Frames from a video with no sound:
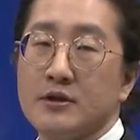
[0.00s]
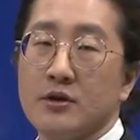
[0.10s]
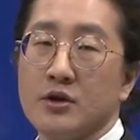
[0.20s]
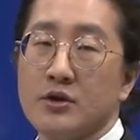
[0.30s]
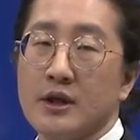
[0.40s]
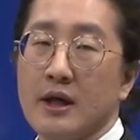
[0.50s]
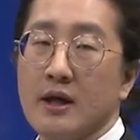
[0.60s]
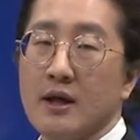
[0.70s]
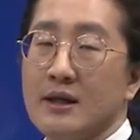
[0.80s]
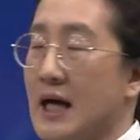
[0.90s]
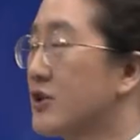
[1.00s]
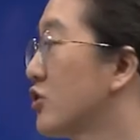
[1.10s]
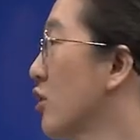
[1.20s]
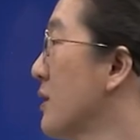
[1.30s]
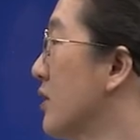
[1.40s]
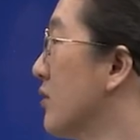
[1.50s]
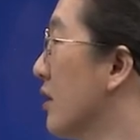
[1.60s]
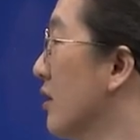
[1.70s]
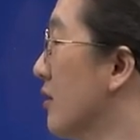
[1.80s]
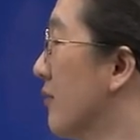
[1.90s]
Let's look at the
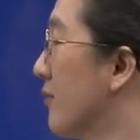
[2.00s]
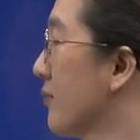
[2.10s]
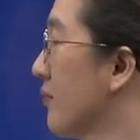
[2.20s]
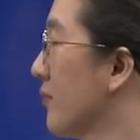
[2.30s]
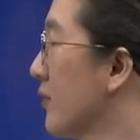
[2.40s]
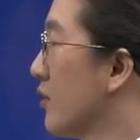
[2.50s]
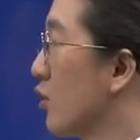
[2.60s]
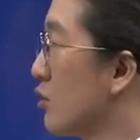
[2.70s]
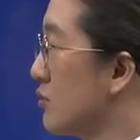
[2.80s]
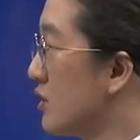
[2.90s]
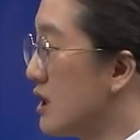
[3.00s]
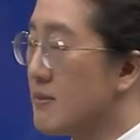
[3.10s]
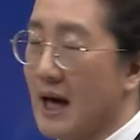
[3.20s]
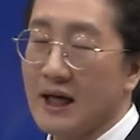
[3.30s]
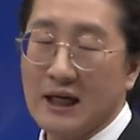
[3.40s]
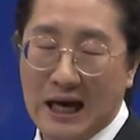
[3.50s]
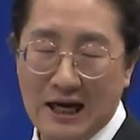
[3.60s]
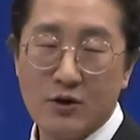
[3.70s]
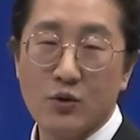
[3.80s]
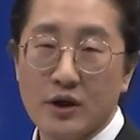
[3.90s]
downside of flapless surgery. As
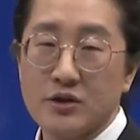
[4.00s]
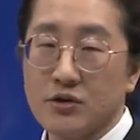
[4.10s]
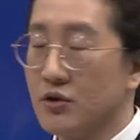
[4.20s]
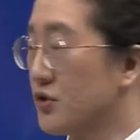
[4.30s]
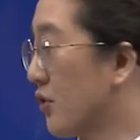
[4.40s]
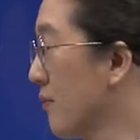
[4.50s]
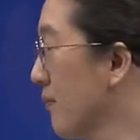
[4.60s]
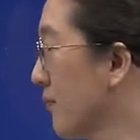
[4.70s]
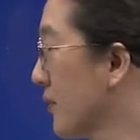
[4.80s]
we all know,